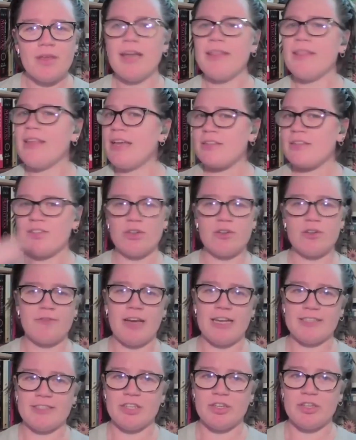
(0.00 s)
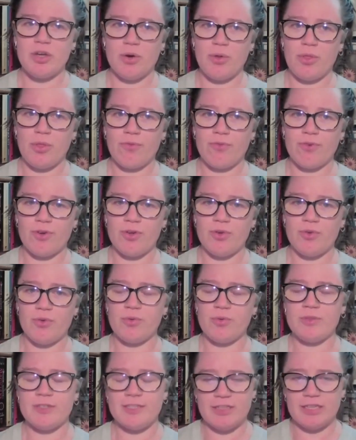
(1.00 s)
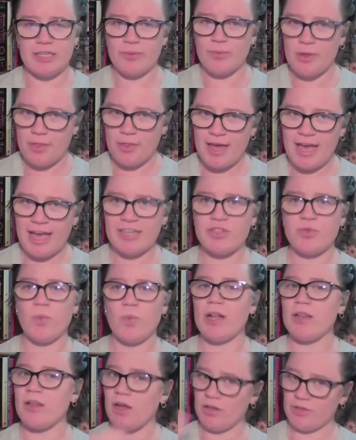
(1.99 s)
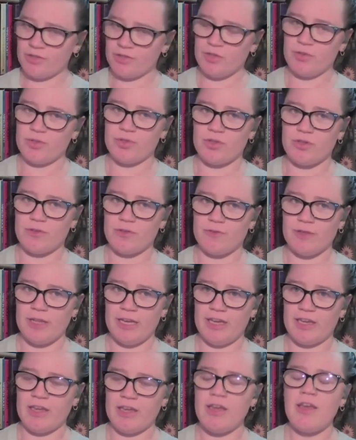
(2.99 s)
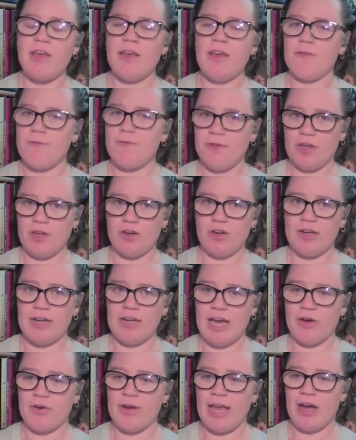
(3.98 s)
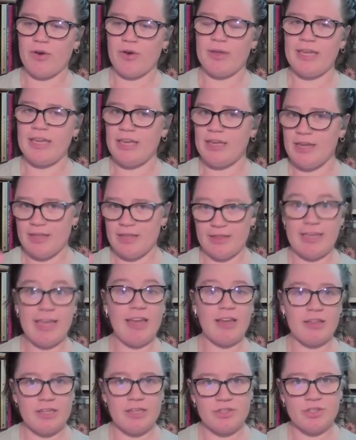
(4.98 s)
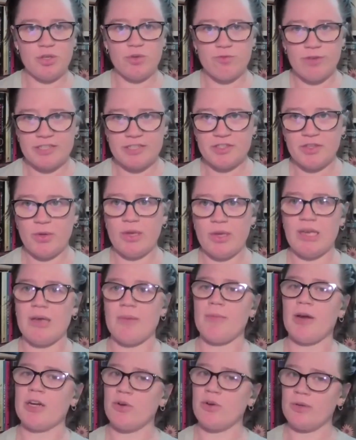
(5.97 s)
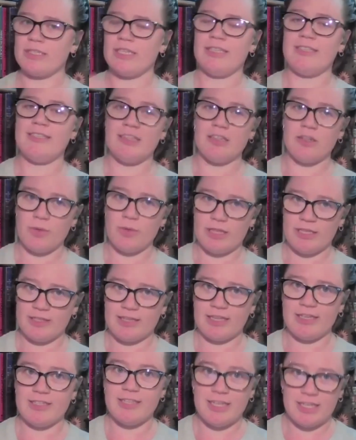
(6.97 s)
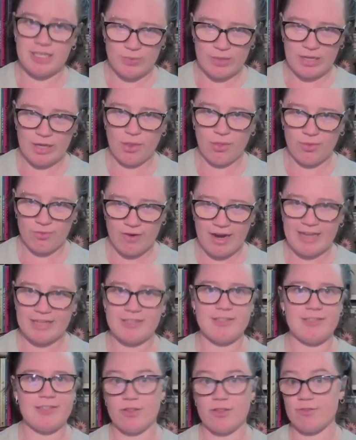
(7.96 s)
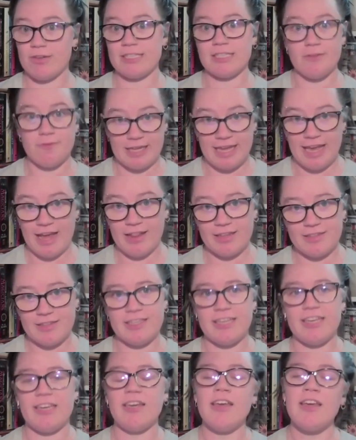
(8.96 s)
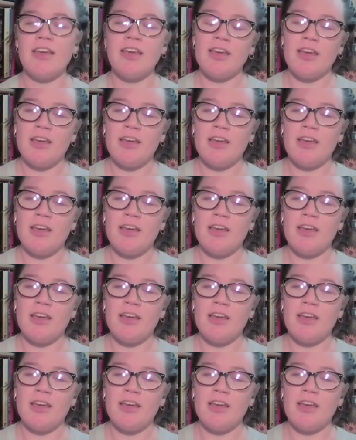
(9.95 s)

And then sort of has to go through dealing with that while also sort of like figuring out how he and the aliens who rescue him are going to deal with this continuing threat to the rest of the galaxy.